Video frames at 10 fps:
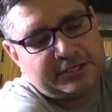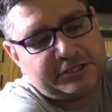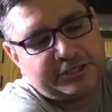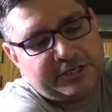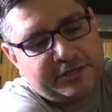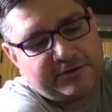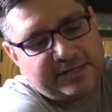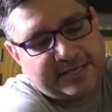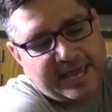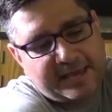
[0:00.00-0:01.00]
Secure
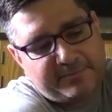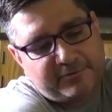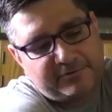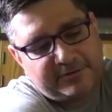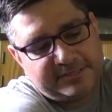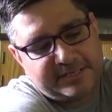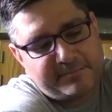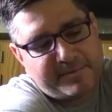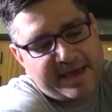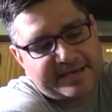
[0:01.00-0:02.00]
the cable to
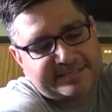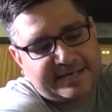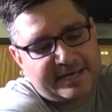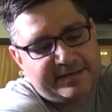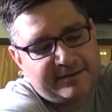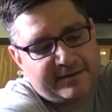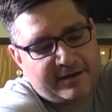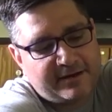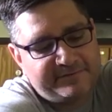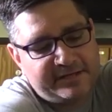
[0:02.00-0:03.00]
the backside
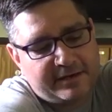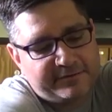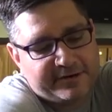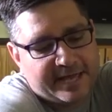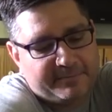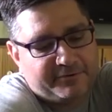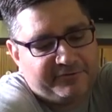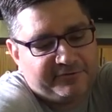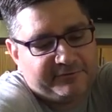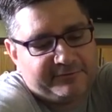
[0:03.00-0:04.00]
of the other
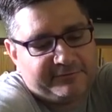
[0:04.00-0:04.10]
cables.